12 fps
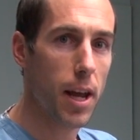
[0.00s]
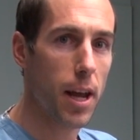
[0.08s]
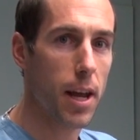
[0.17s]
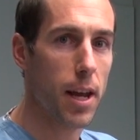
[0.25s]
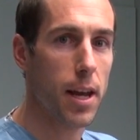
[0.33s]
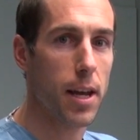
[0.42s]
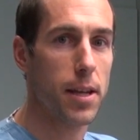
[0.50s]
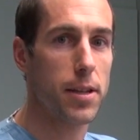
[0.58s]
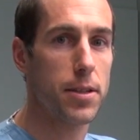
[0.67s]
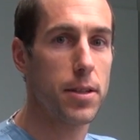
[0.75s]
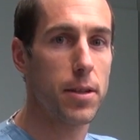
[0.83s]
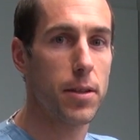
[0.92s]

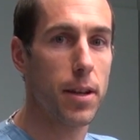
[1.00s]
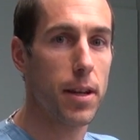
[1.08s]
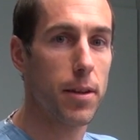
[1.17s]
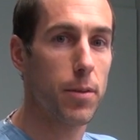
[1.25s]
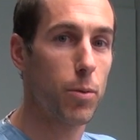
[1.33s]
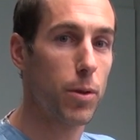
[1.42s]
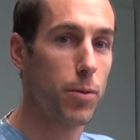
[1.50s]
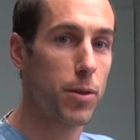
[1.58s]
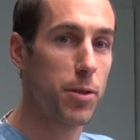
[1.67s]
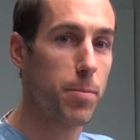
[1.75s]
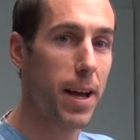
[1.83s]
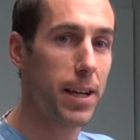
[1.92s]
and with
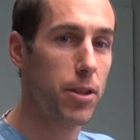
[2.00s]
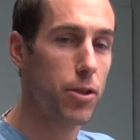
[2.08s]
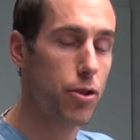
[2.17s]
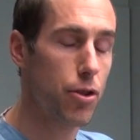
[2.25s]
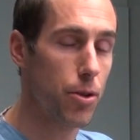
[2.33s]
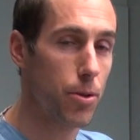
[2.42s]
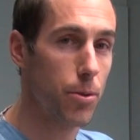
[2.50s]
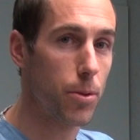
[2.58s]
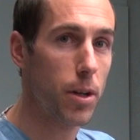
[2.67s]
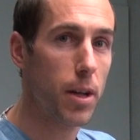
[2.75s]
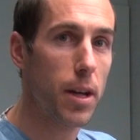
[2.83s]
respect to